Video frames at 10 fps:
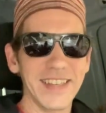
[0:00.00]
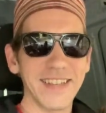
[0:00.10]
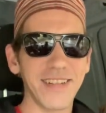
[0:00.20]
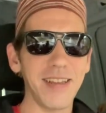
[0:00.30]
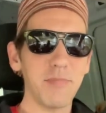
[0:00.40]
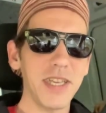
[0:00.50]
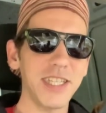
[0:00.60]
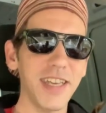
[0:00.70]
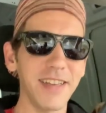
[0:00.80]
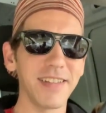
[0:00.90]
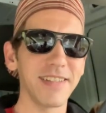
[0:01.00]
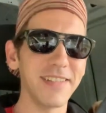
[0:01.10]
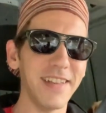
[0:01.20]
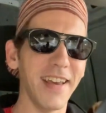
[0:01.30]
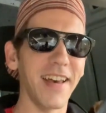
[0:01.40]
Right, Peachy?
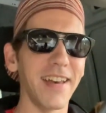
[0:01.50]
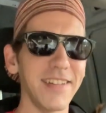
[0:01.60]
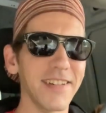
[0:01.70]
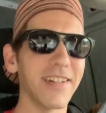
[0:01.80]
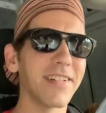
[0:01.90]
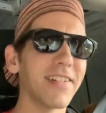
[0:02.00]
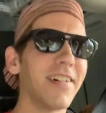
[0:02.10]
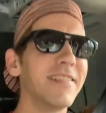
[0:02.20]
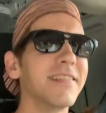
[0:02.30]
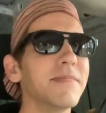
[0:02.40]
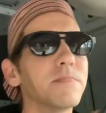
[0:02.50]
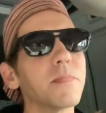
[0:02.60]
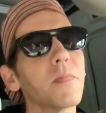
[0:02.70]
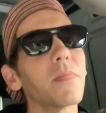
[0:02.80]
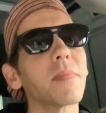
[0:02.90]
Yeah, you're a good girl.
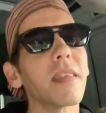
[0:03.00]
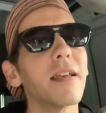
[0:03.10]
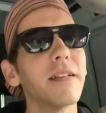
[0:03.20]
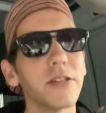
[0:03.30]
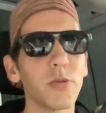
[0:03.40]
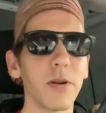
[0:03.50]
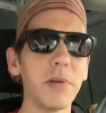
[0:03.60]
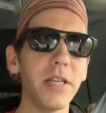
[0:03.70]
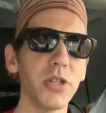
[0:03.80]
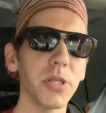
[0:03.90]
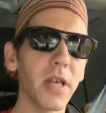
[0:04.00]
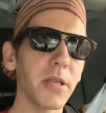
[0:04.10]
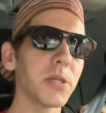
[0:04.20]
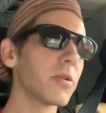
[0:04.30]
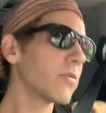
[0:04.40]
It's where Peaches likes to